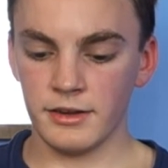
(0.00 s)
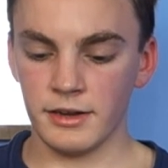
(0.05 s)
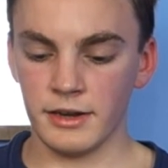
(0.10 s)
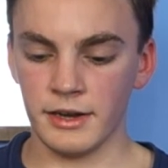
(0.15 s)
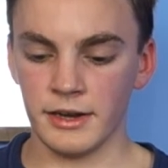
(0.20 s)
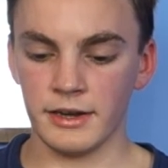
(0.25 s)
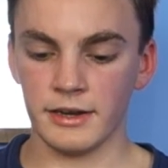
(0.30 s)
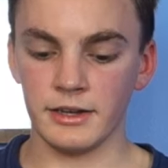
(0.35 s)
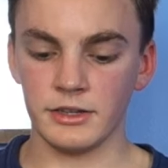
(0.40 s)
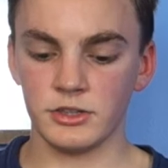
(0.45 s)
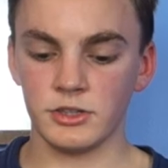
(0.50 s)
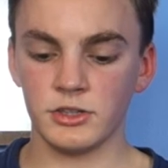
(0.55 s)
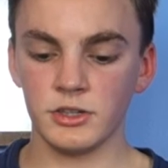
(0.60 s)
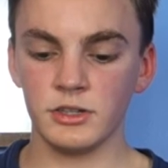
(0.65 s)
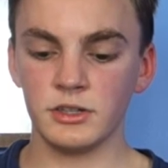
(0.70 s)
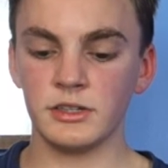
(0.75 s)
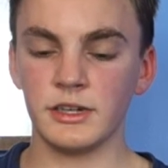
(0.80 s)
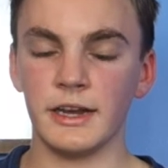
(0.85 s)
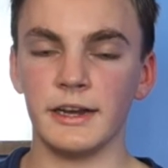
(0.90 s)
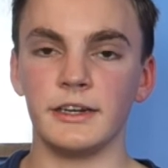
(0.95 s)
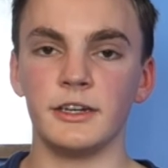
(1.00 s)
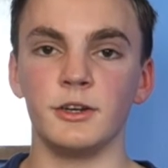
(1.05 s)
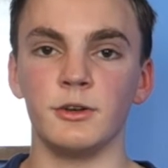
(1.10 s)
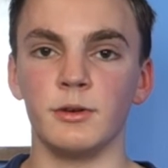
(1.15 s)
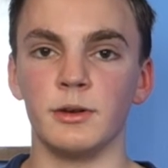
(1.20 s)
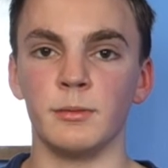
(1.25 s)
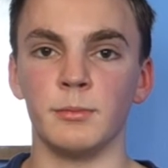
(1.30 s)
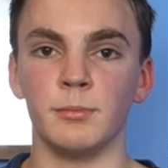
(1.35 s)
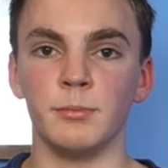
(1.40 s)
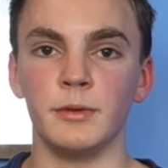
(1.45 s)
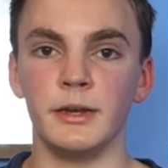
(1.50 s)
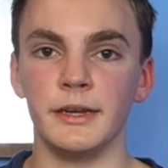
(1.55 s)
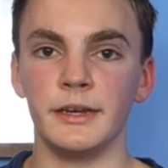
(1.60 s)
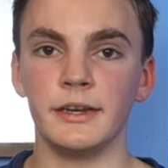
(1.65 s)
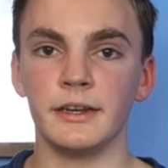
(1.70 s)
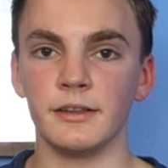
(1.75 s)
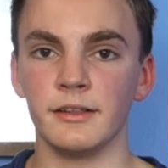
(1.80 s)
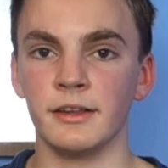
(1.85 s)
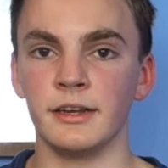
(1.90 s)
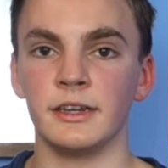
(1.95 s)
and it should take you
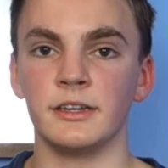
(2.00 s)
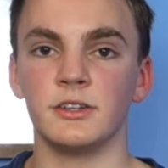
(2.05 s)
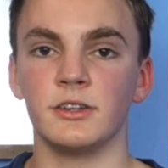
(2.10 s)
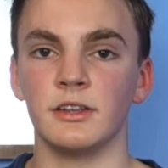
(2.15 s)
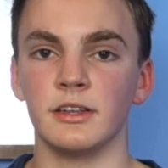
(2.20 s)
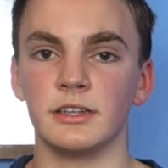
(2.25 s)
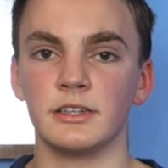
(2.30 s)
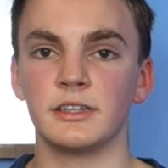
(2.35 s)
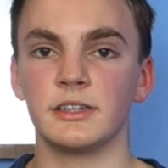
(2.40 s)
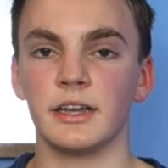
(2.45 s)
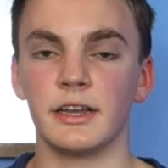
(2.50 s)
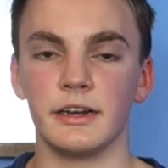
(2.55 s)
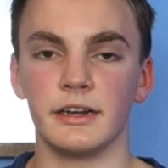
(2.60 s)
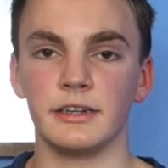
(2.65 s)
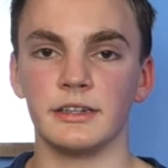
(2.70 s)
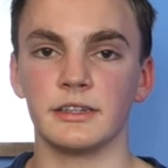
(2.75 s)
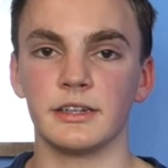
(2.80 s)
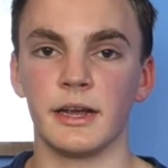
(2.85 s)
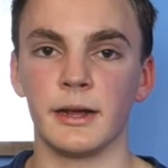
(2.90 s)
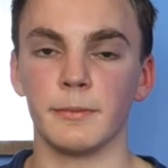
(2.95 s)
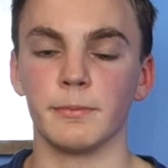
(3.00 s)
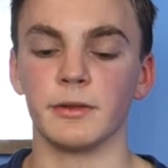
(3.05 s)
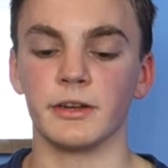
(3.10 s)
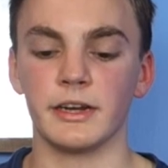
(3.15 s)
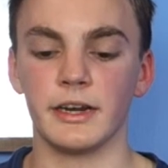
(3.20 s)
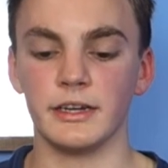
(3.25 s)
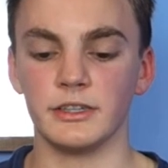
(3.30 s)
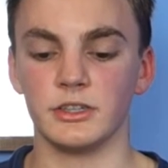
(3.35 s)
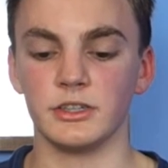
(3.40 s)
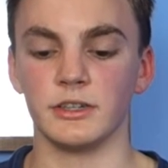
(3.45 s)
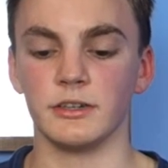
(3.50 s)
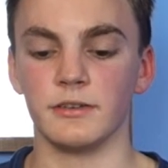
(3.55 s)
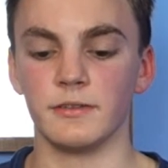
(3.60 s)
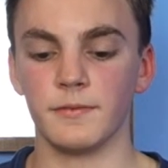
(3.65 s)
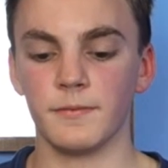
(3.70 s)
immediately to the settings application.